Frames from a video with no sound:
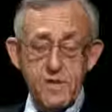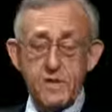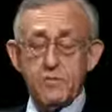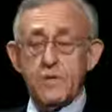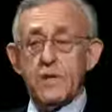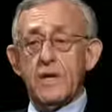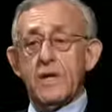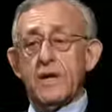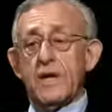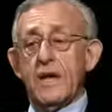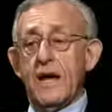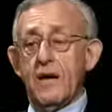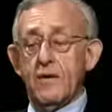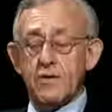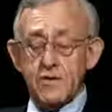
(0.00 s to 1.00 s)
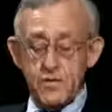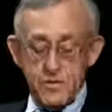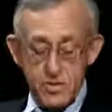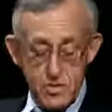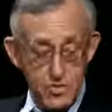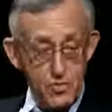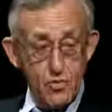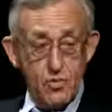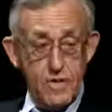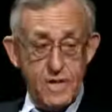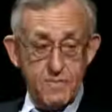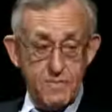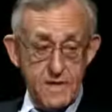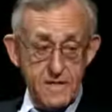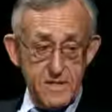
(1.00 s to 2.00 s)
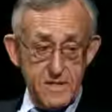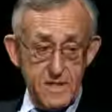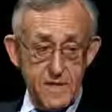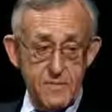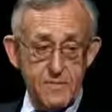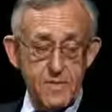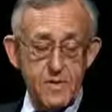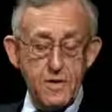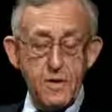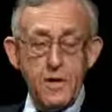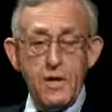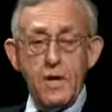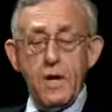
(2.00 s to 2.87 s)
They will allow us to store that blood sample.